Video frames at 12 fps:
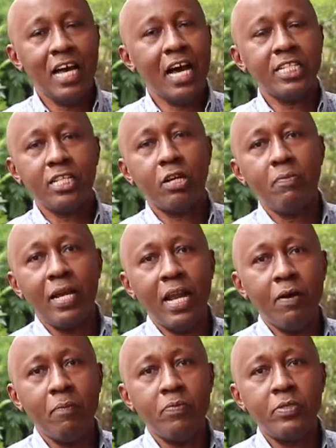a gentleman,
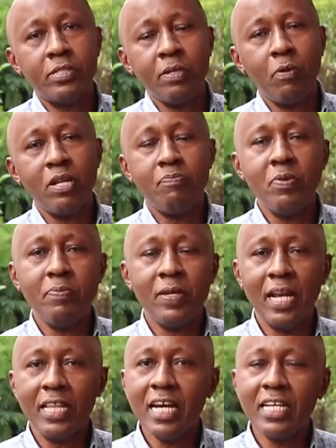somebody peeping
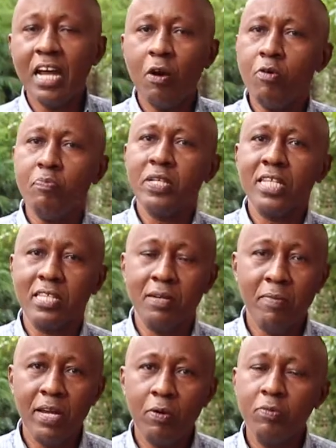like that, I would pity
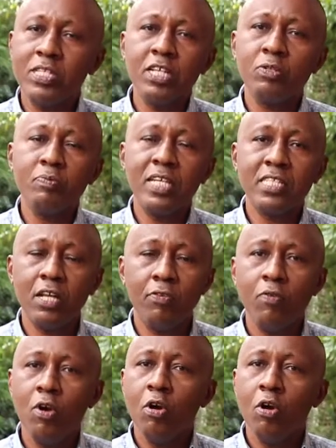them and I would say to myself,